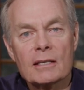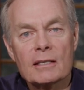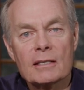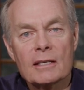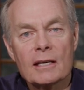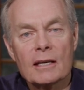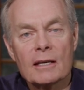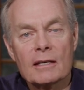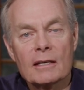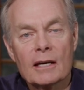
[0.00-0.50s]

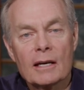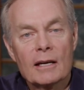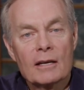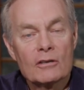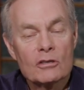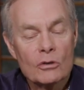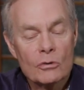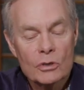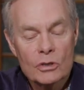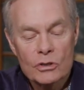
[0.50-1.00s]
said.
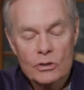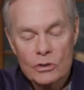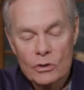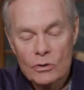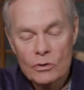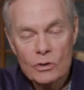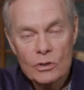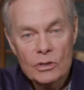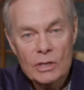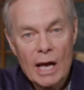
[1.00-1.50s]
So as
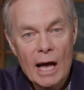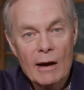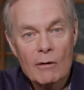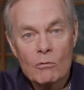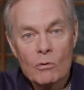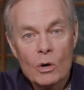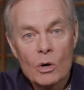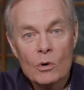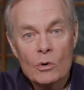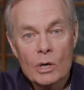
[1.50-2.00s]
soon as I
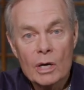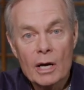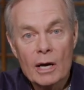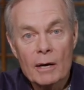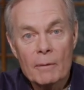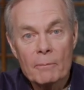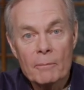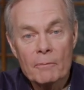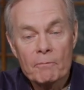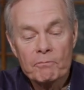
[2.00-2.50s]
woke
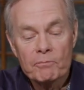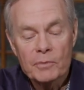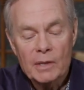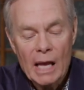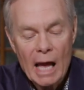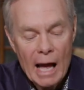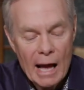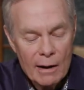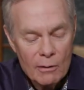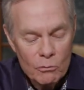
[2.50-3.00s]
up,
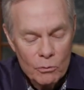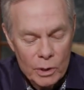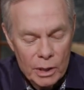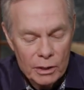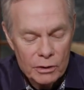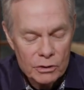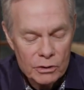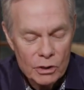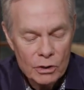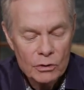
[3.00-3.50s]
I
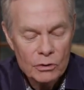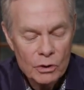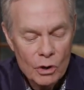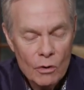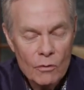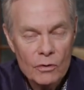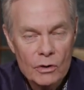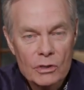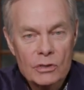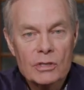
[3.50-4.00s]
went and turned
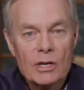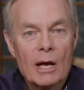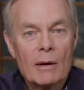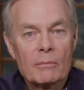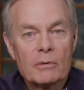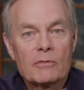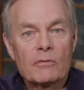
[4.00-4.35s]
over to Psalms